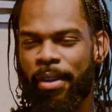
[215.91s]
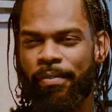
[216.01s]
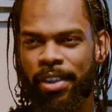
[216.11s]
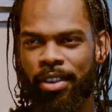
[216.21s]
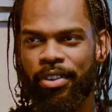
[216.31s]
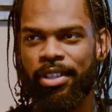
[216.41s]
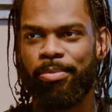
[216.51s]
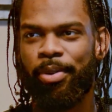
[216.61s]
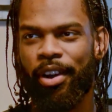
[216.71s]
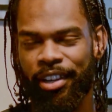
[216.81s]
favorite
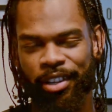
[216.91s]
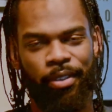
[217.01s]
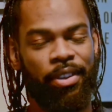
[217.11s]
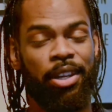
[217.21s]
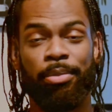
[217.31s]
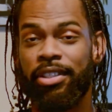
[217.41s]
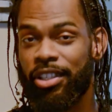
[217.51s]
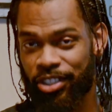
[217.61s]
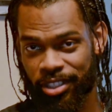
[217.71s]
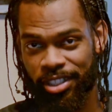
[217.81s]
part of any
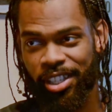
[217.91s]
production,